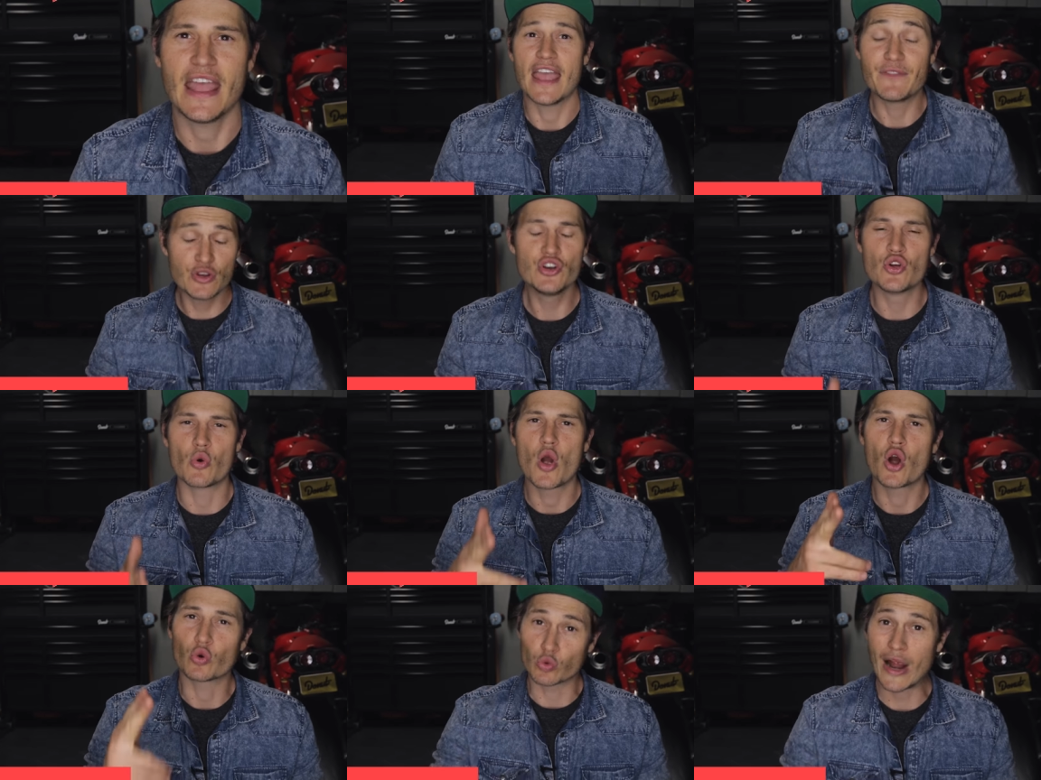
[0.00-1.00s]
If you knew
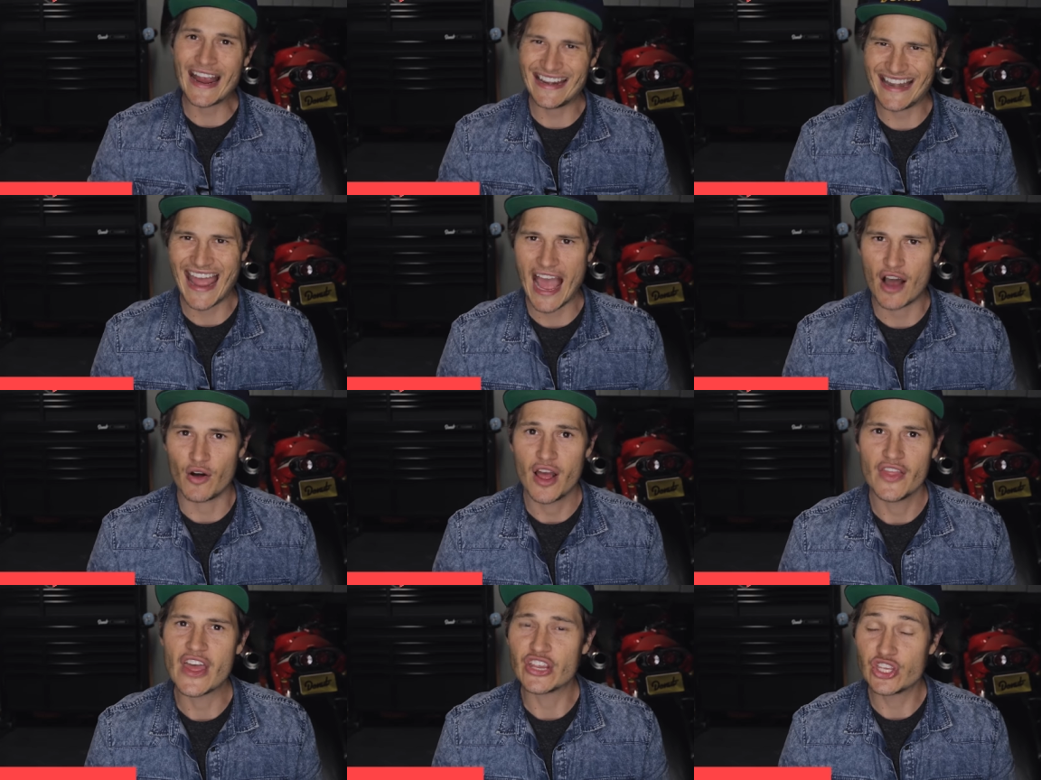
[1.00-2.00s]
right now
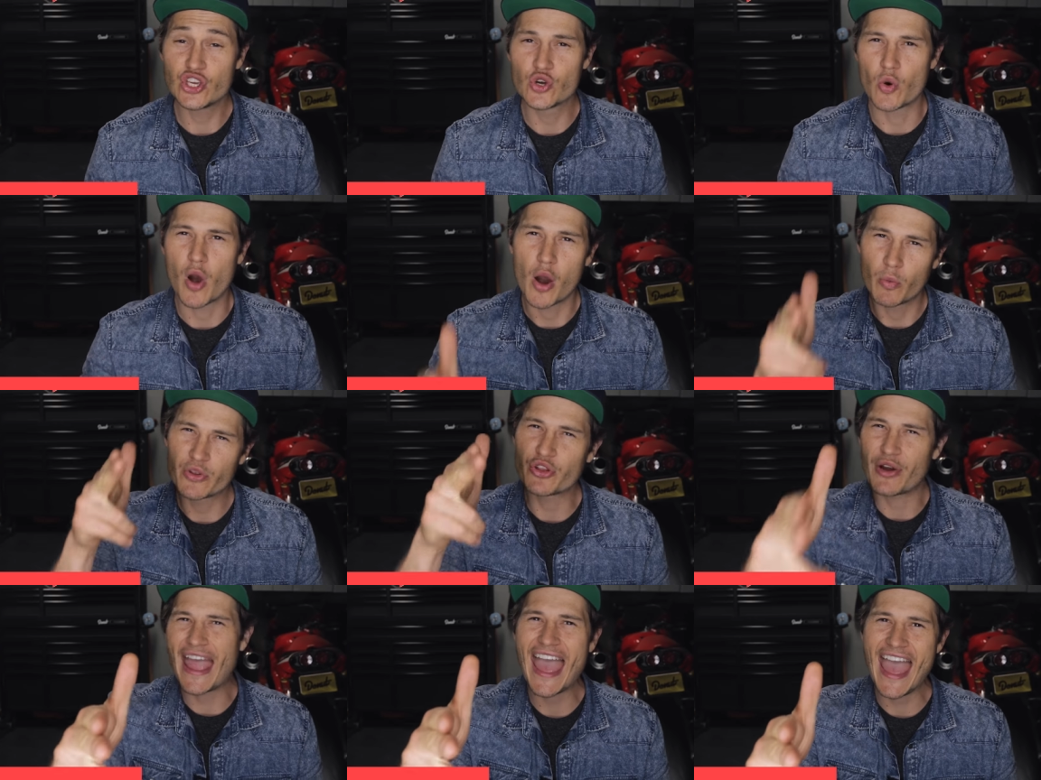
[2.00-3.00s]
that you, with
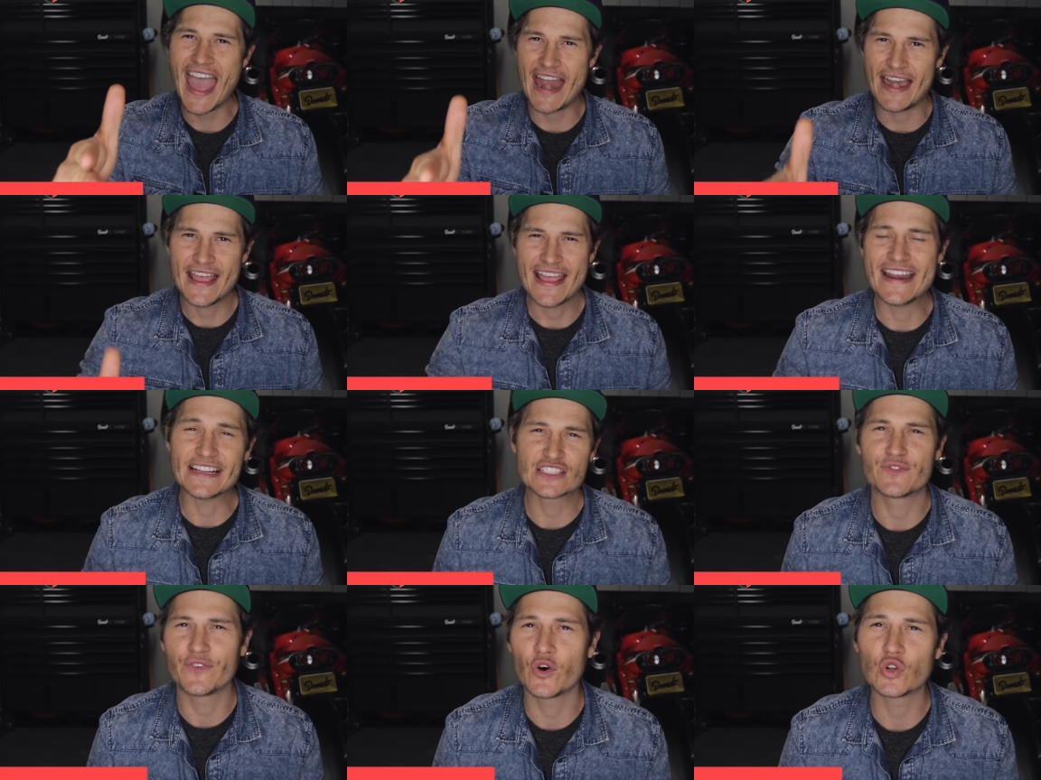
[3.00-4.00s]
your head and
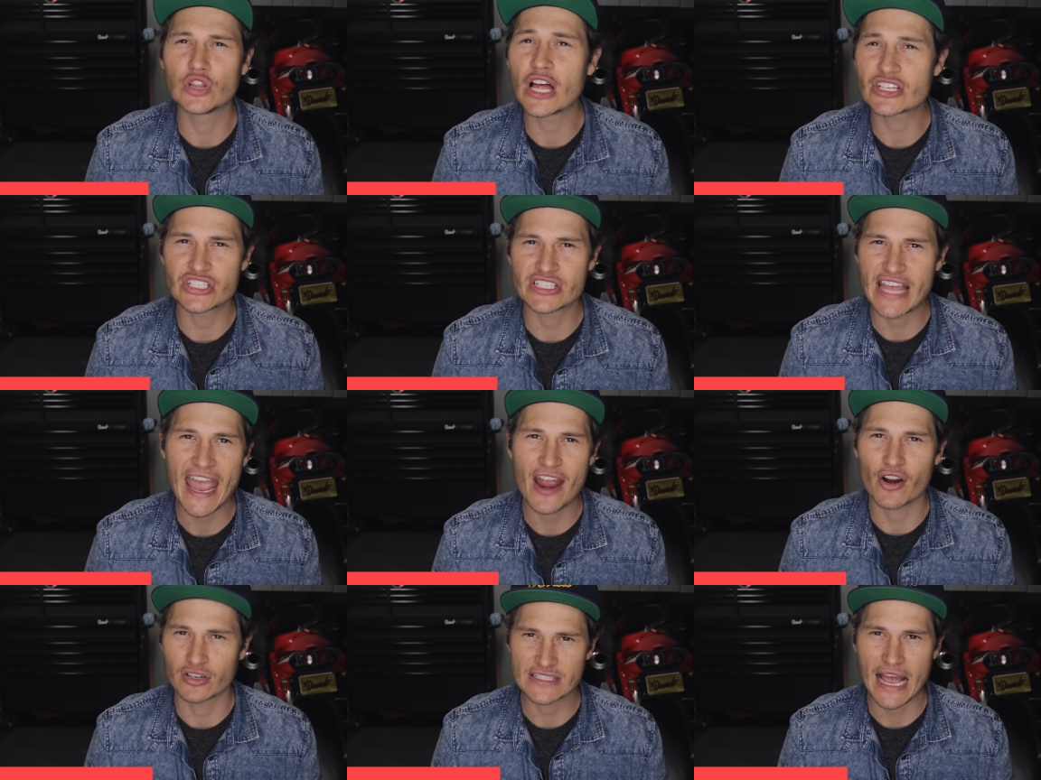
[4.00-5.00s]
its full luscious
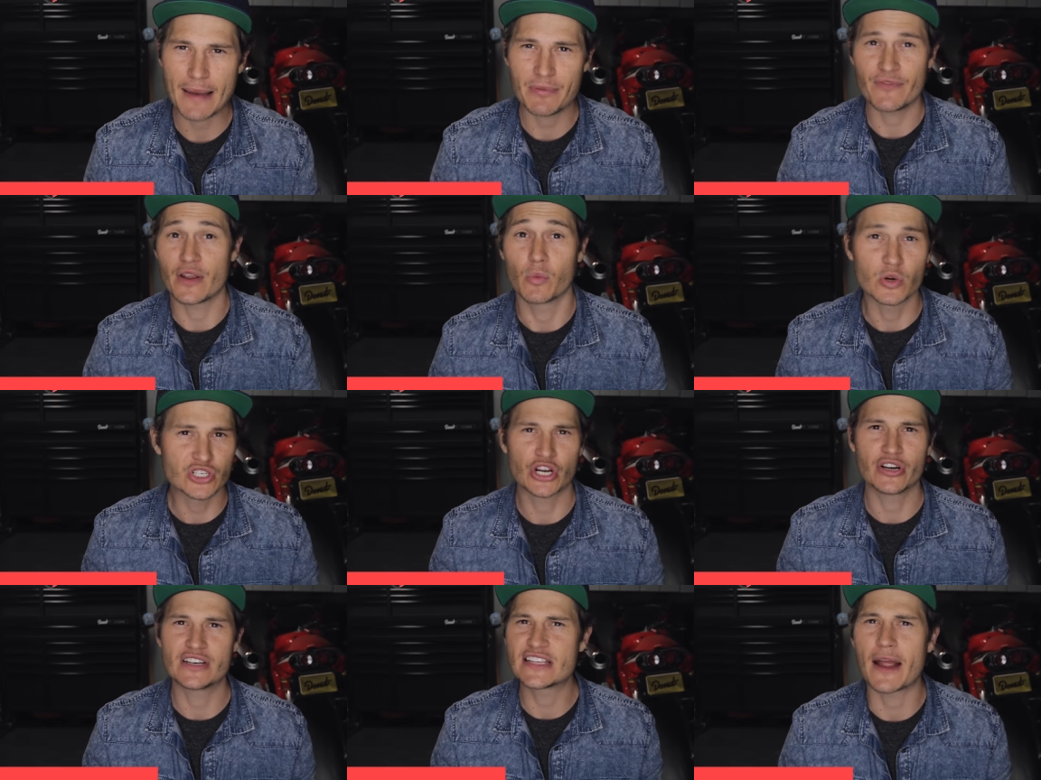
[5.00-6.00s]
hair on top of it, would
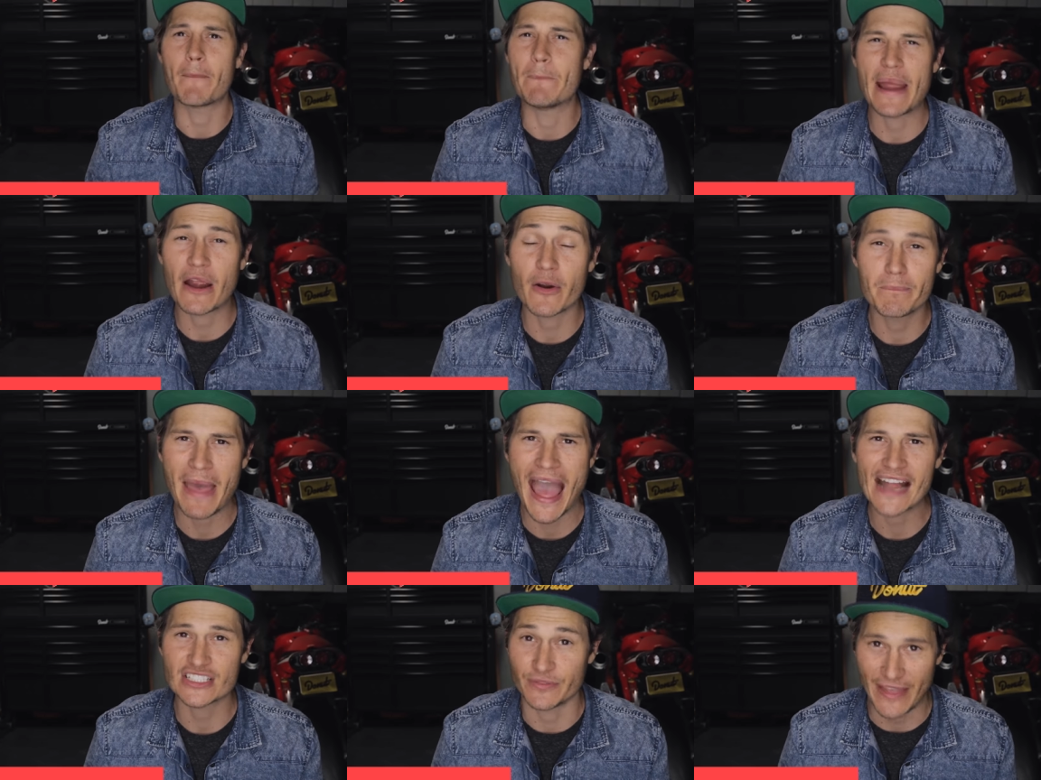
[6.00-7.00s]
turn into a barren
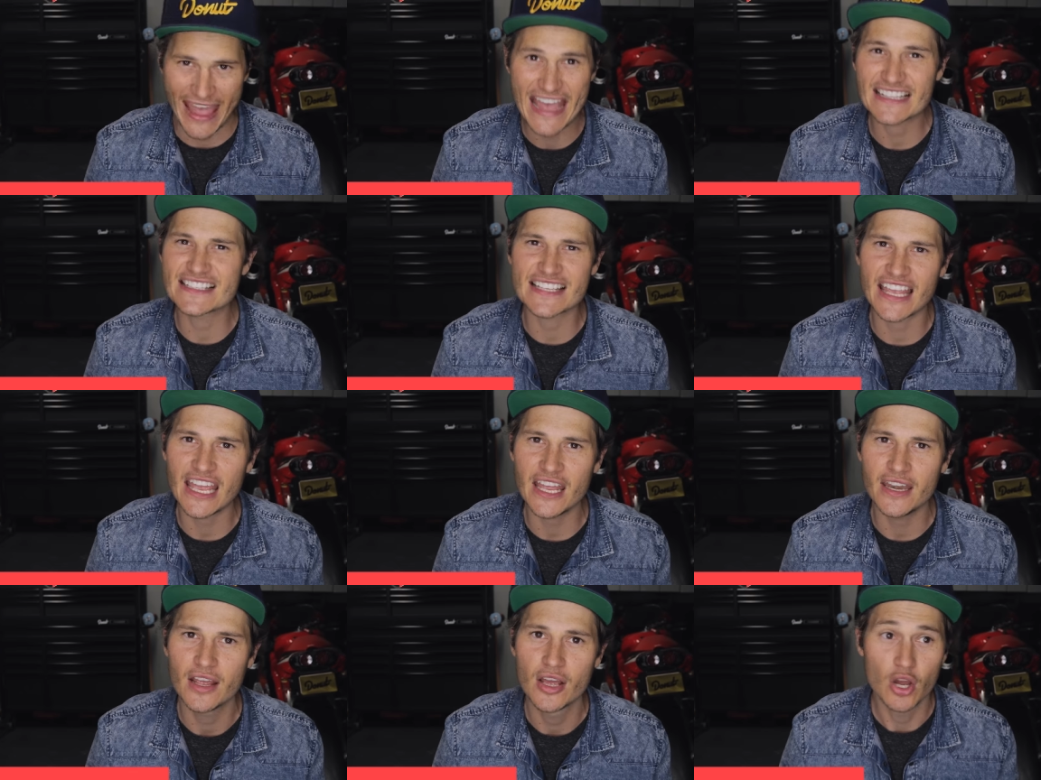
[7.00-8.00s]
patch of head
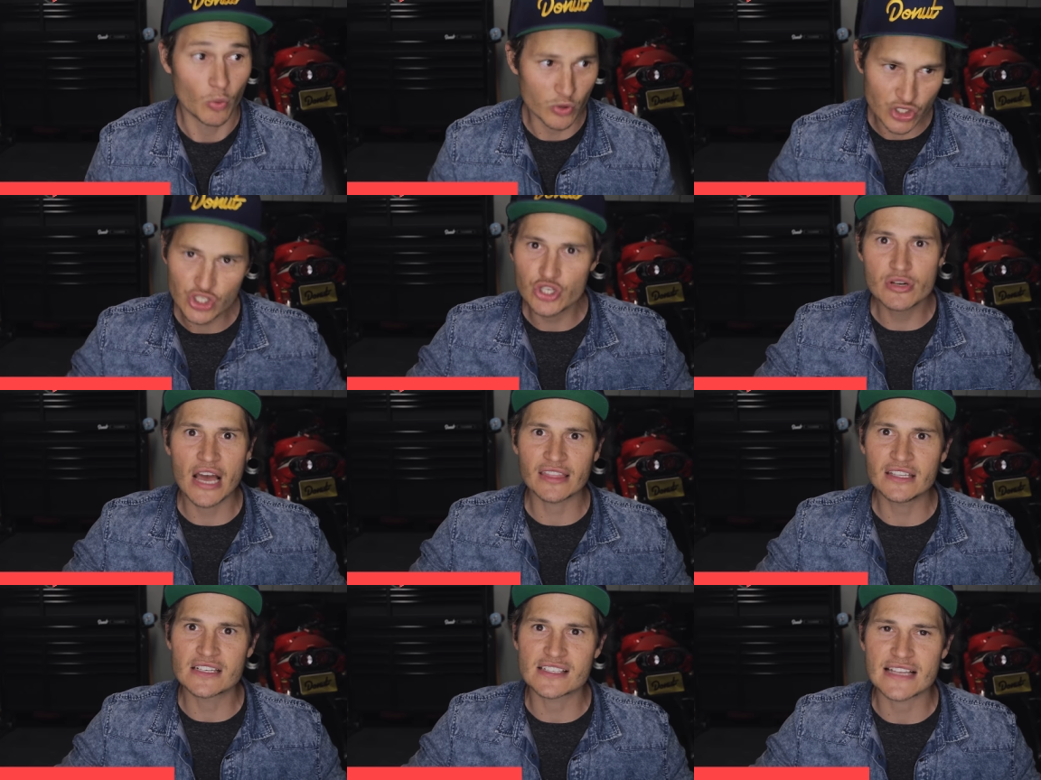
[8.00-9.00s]
skin, would you do
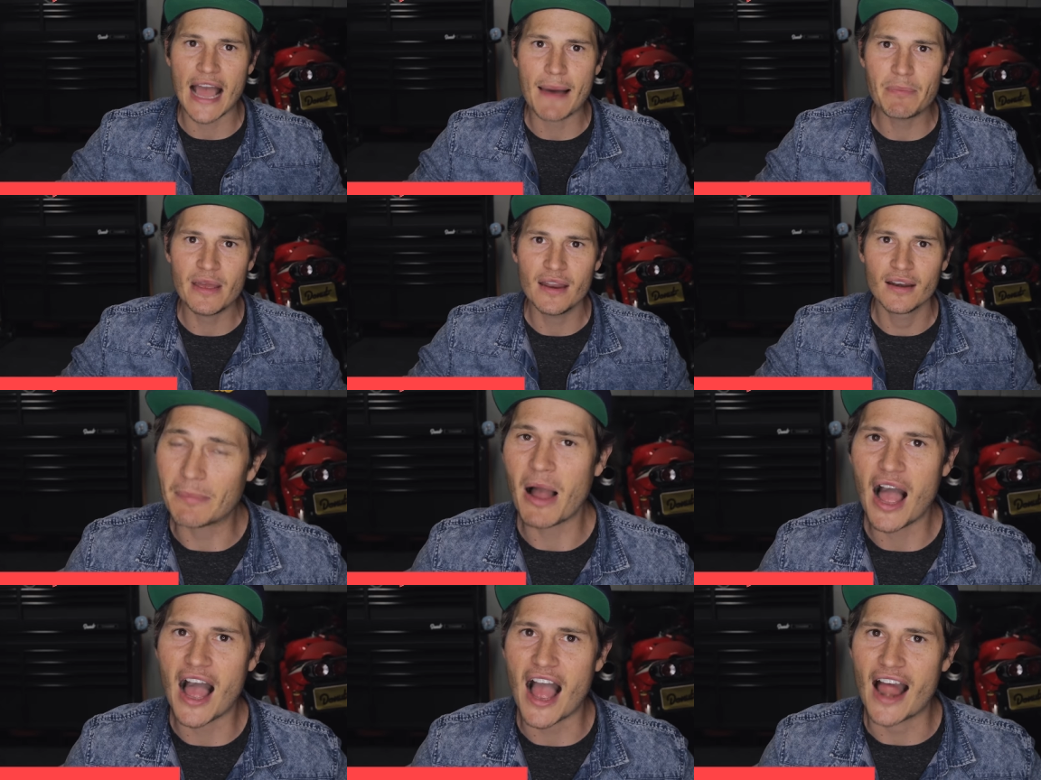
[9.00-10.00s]
nothing to stop it? Come
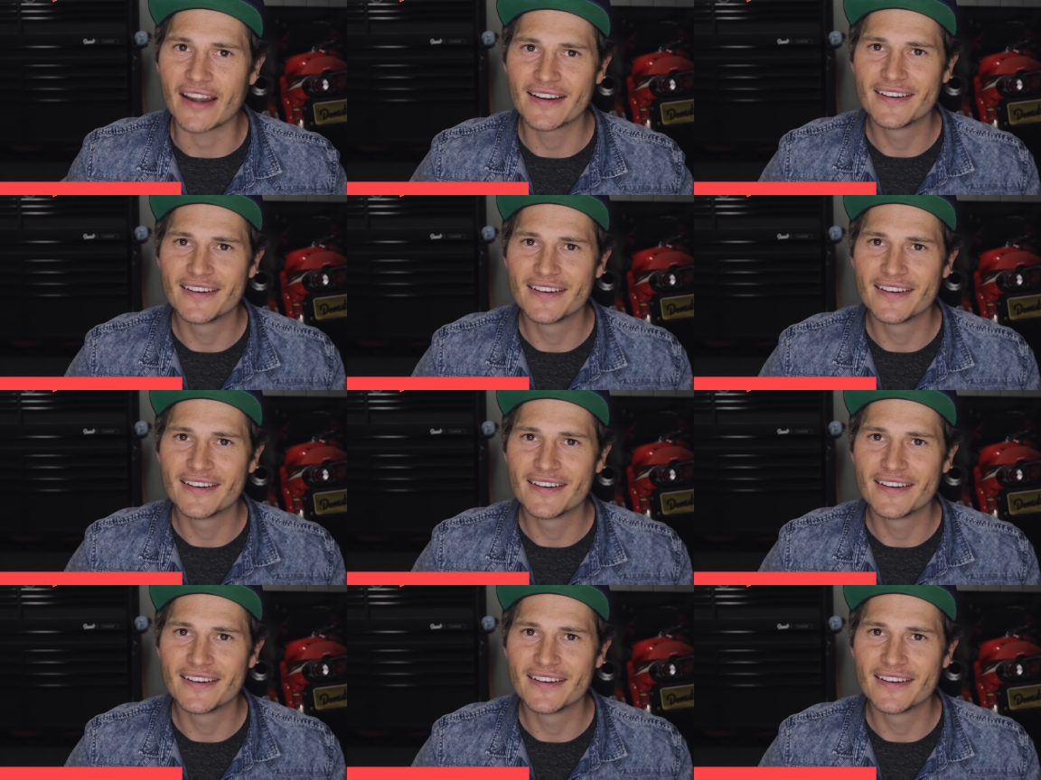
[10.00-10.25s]
on!